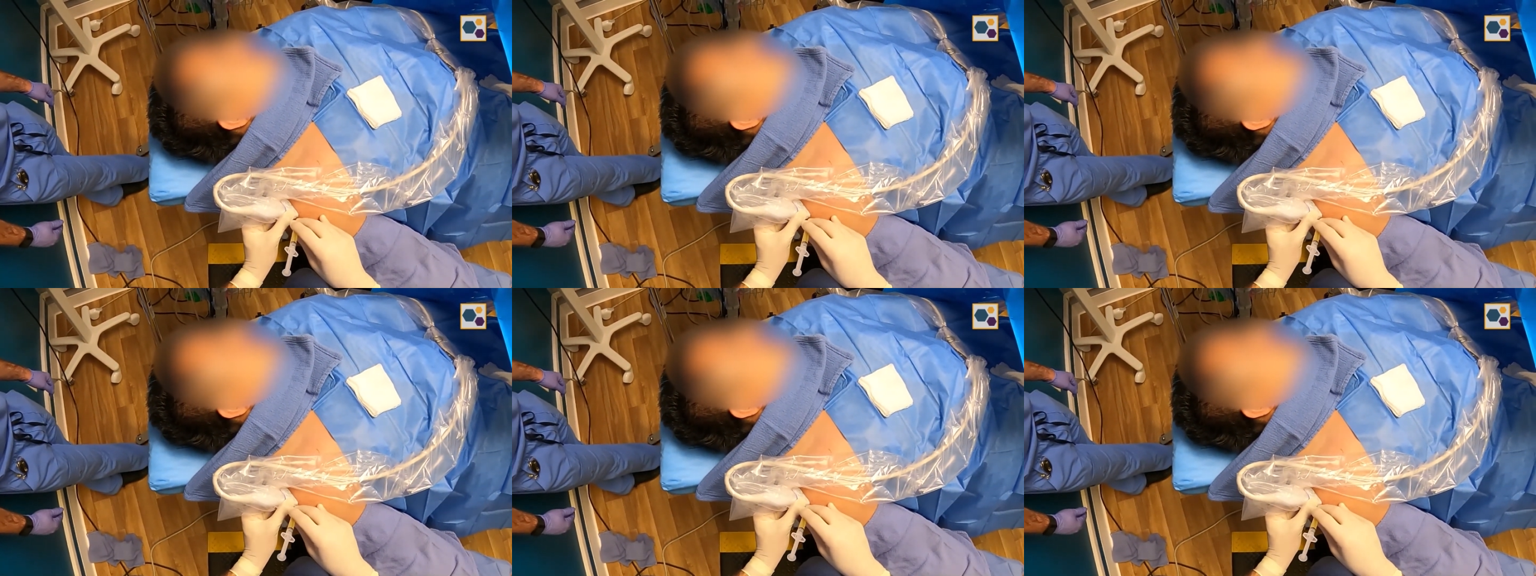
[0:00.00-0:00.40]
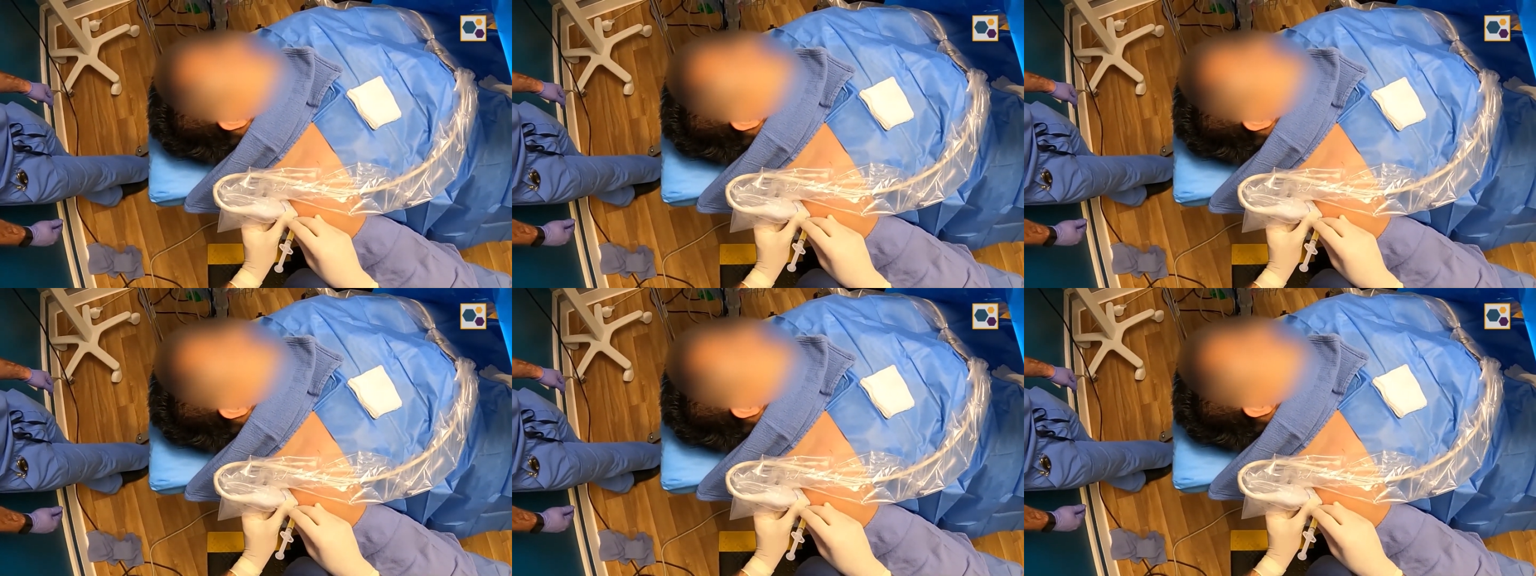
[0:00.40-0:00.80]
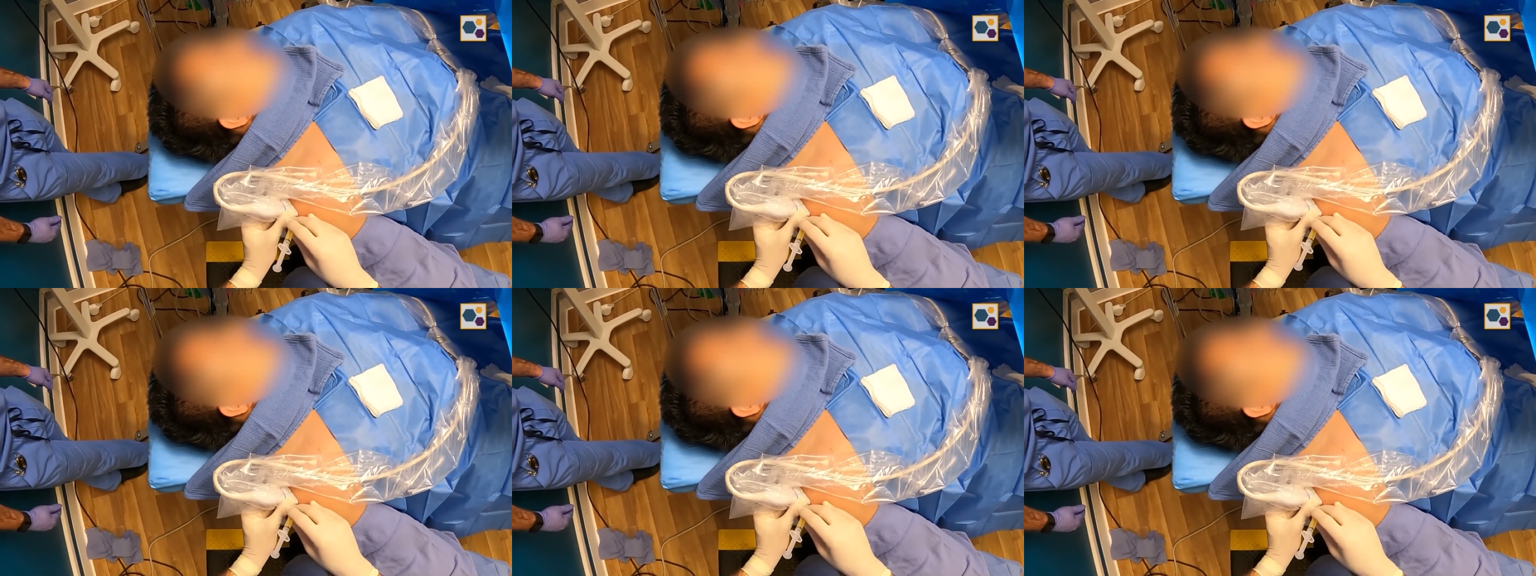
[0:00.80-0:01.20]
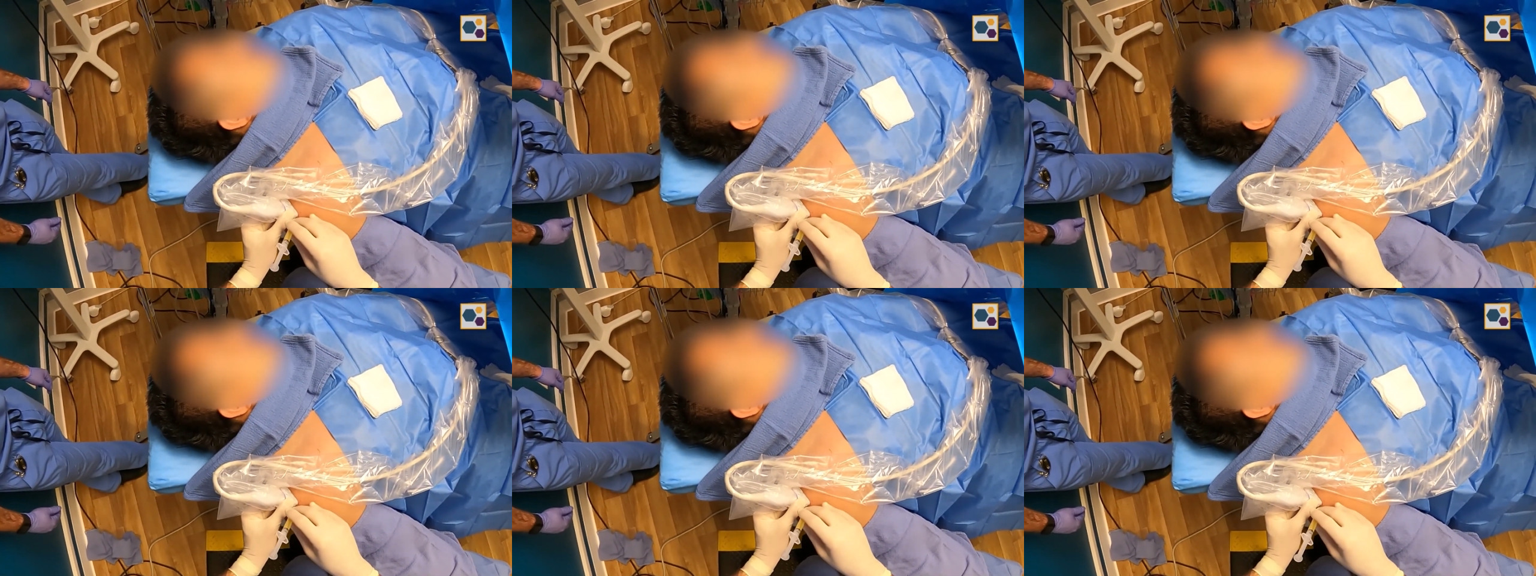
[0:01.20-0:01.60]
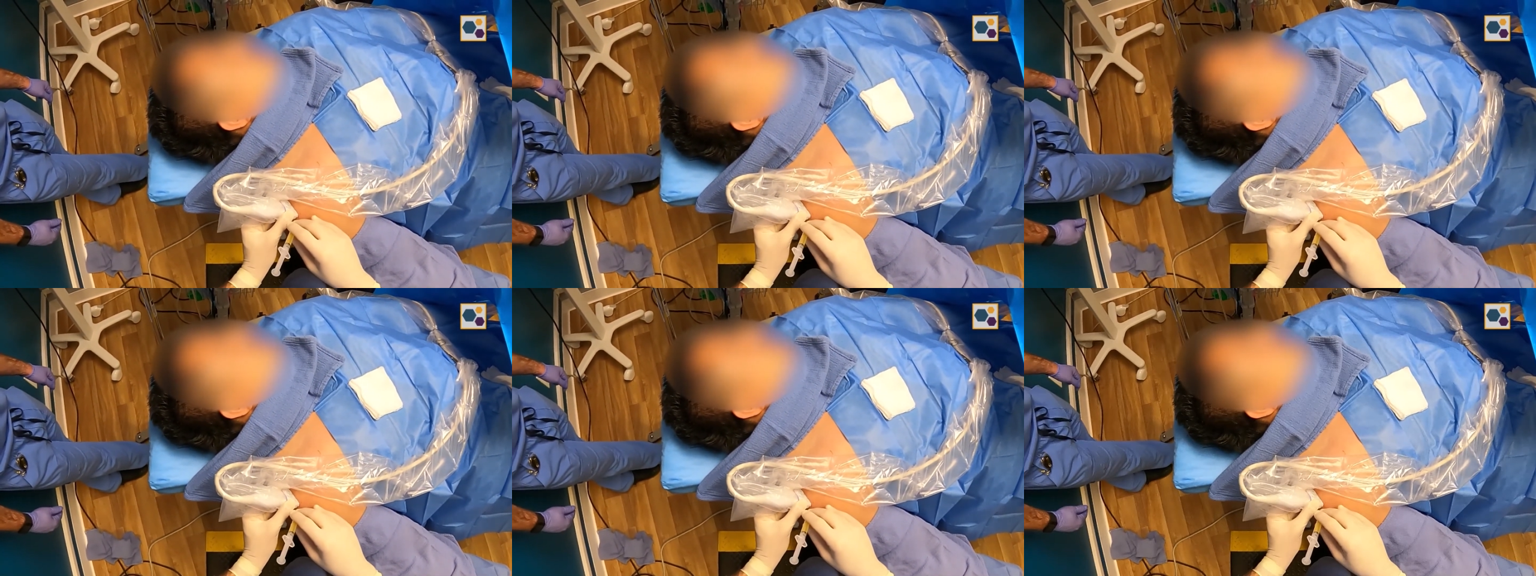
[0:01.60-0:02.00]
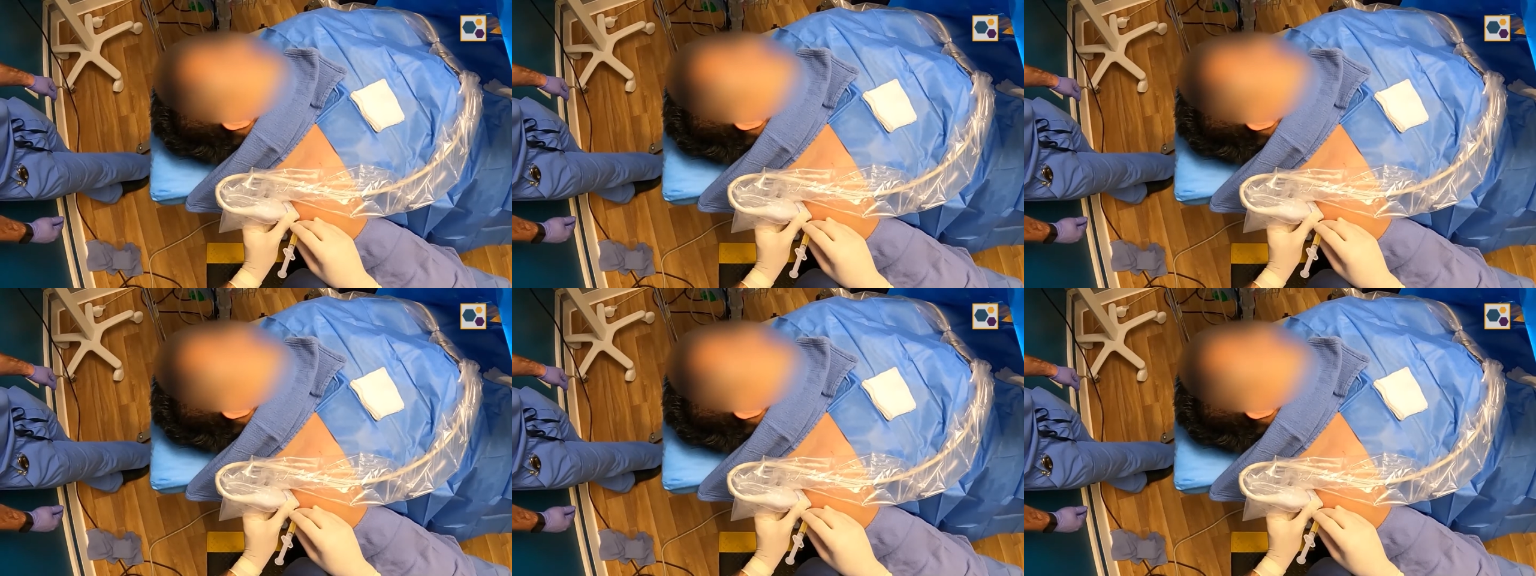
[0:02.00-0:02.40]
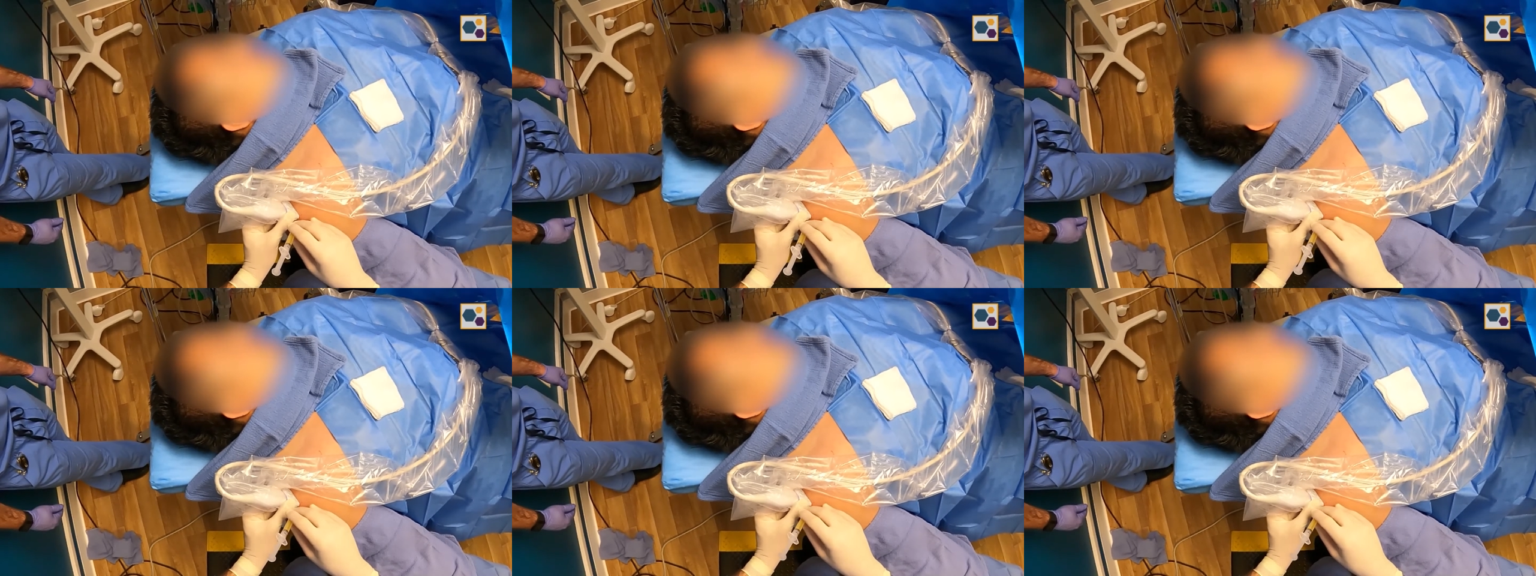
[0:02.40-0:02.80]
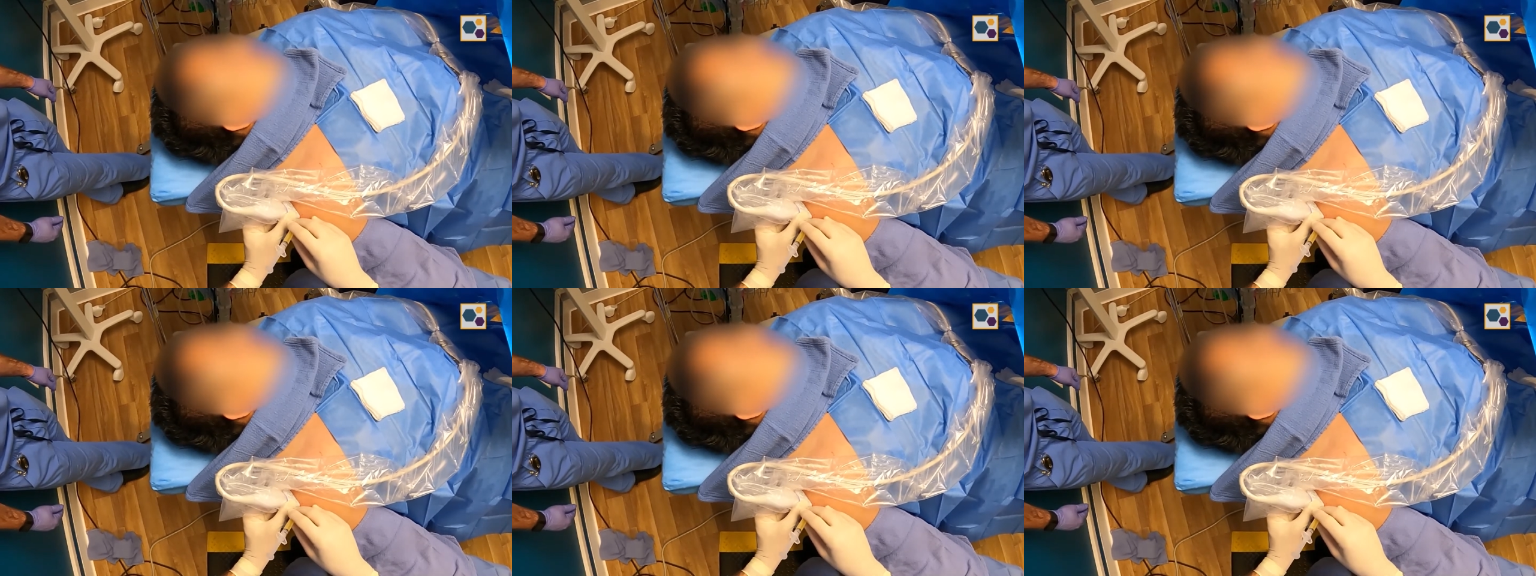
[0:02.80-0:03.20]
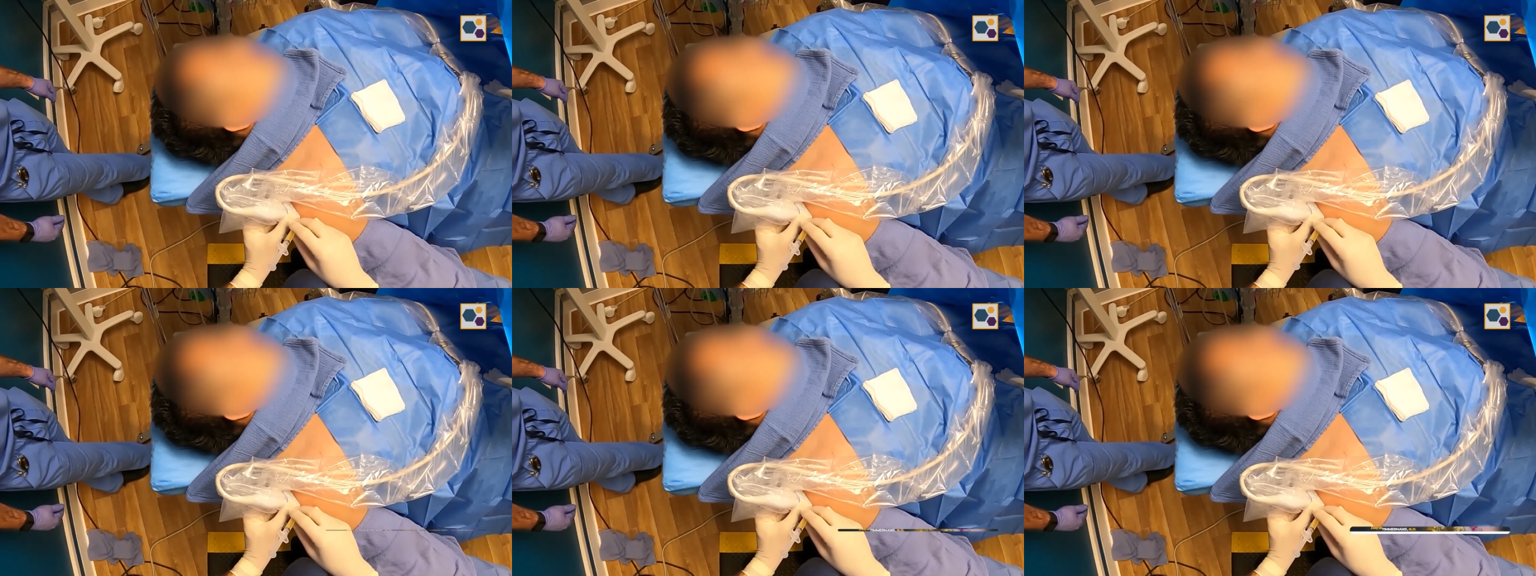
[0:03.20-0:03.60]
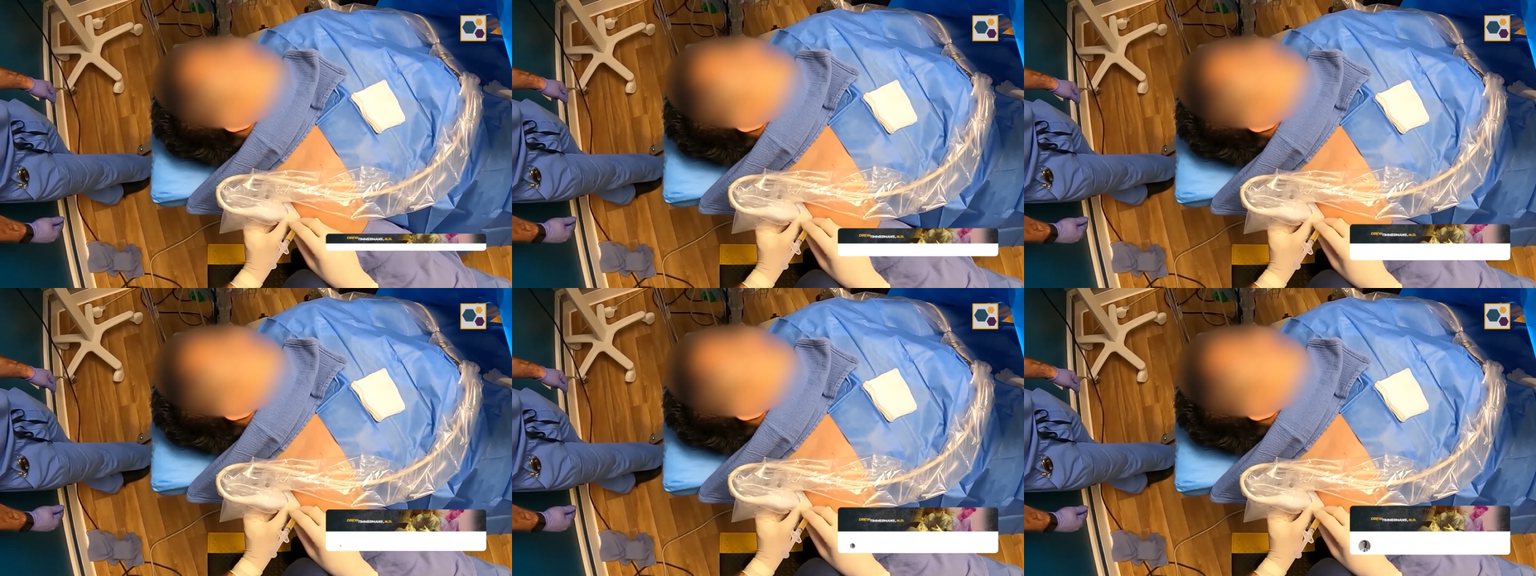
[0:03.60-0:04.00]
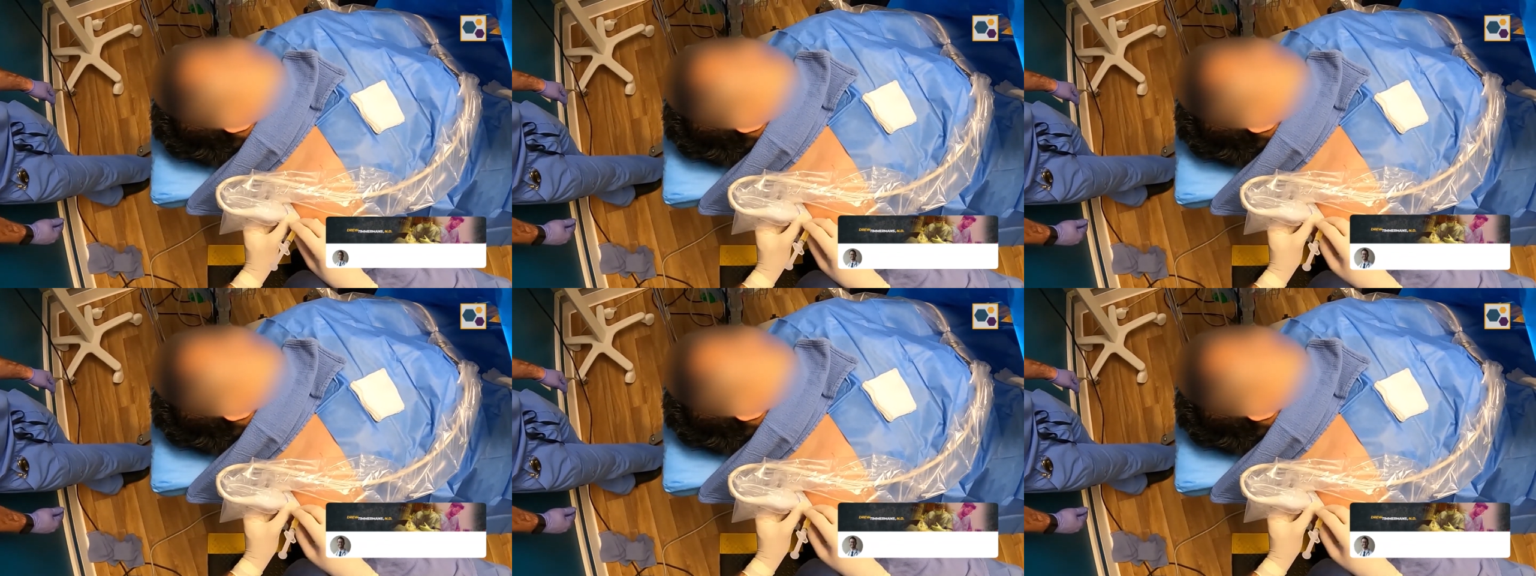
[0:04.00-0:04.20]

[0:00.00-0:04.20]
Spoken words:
[unreadable: no face in view]